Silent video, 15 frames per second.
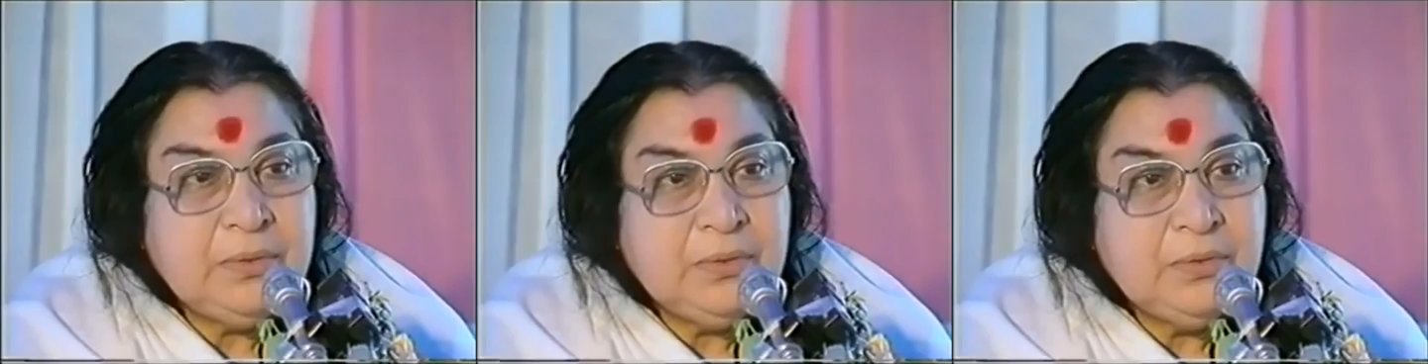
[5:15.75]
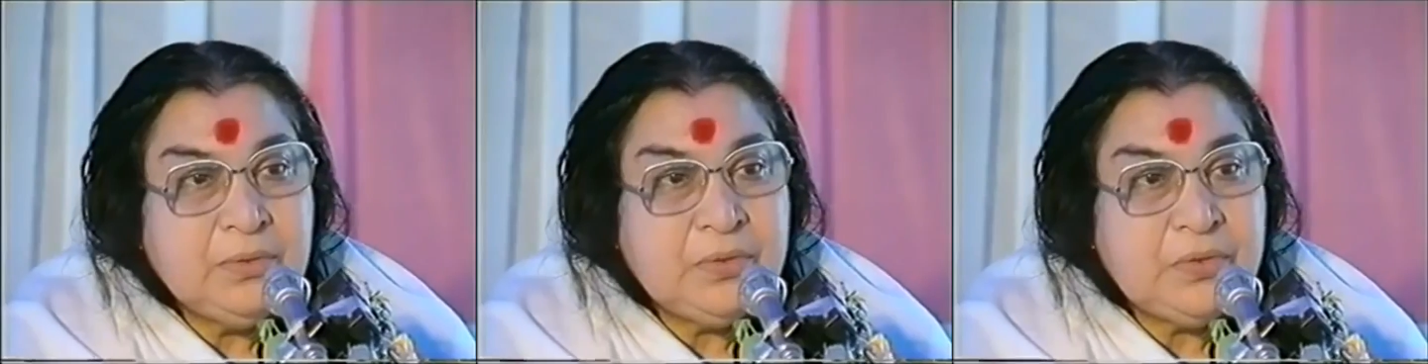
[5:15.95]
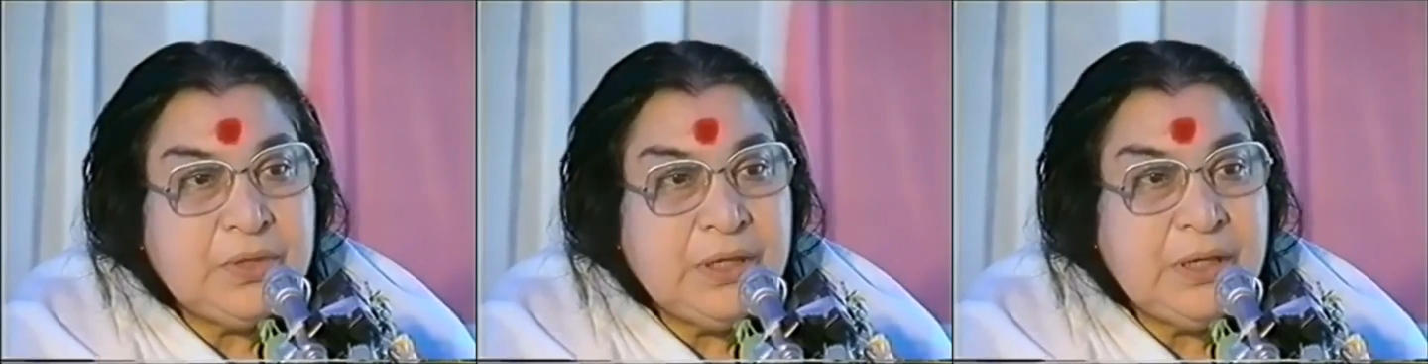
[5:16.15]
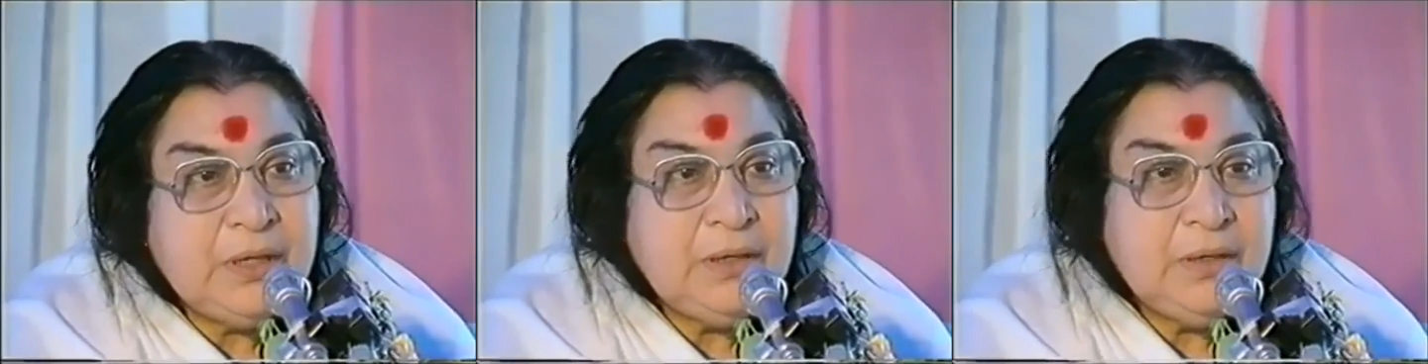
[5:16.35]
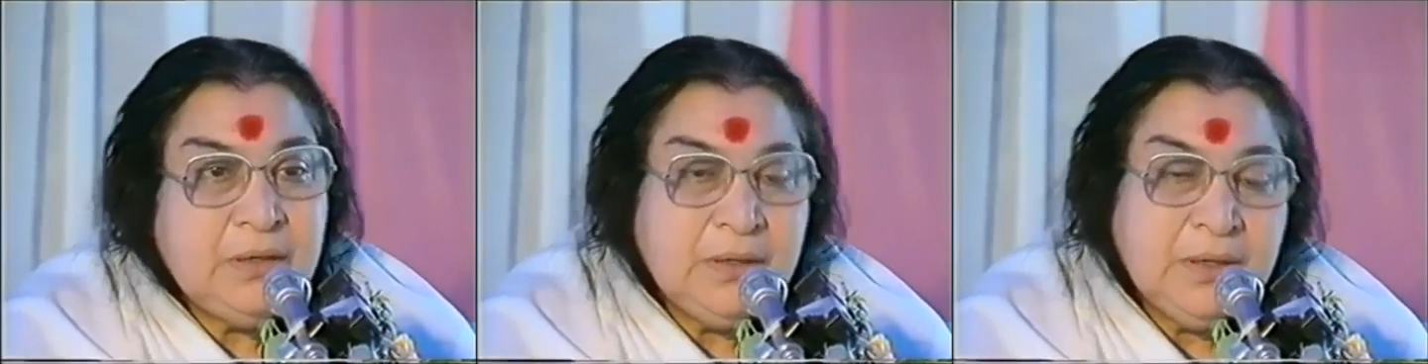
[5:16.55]
who still
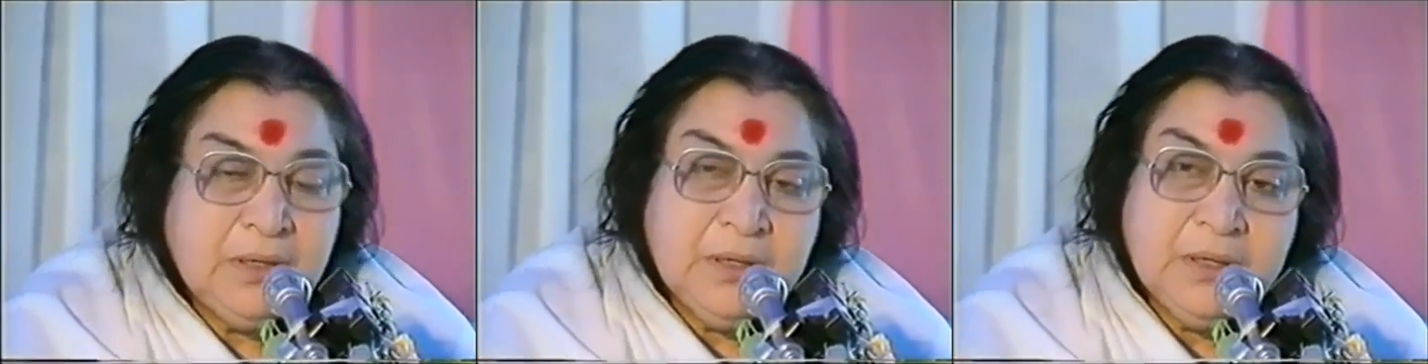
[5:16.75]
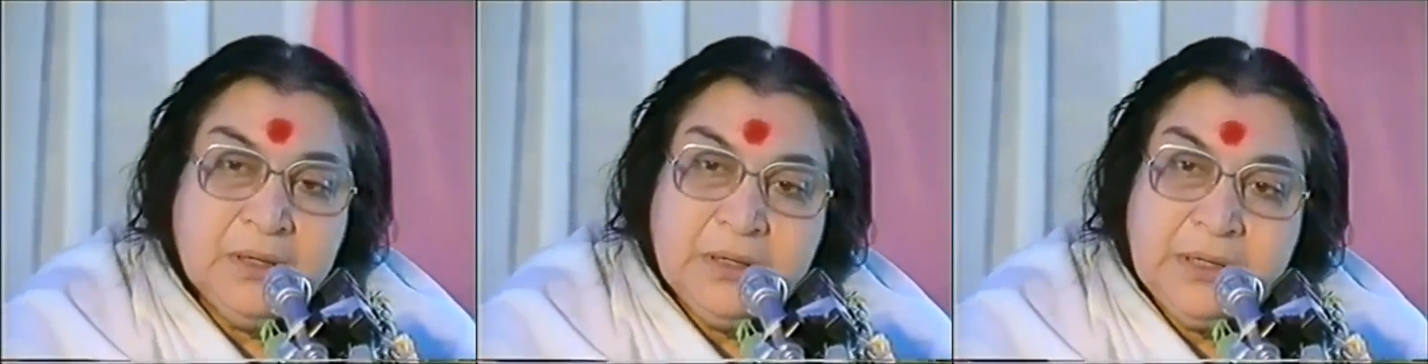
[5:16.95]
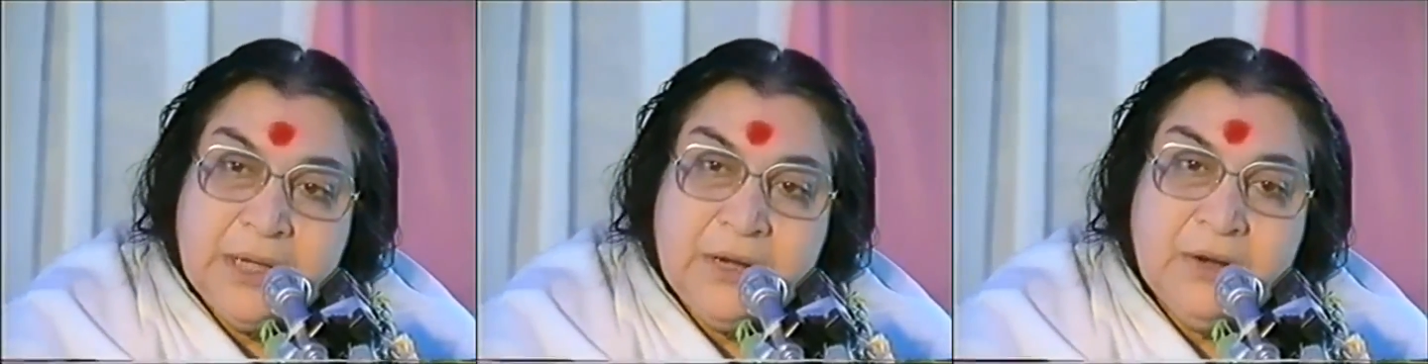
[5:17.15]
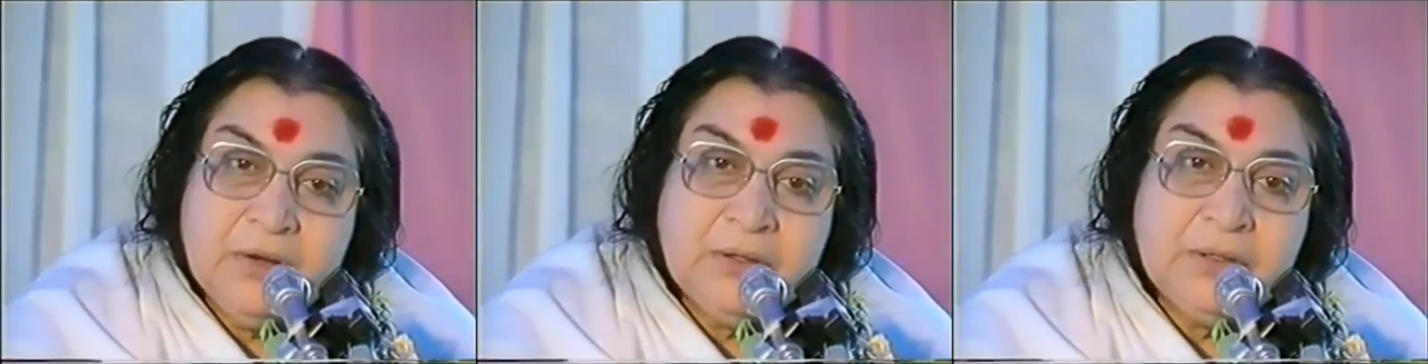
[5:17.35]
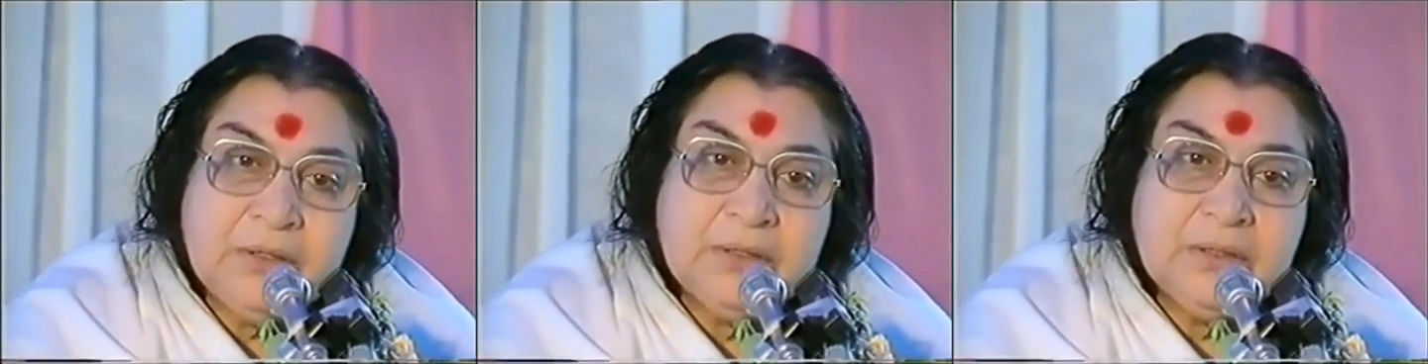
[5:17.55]
cannot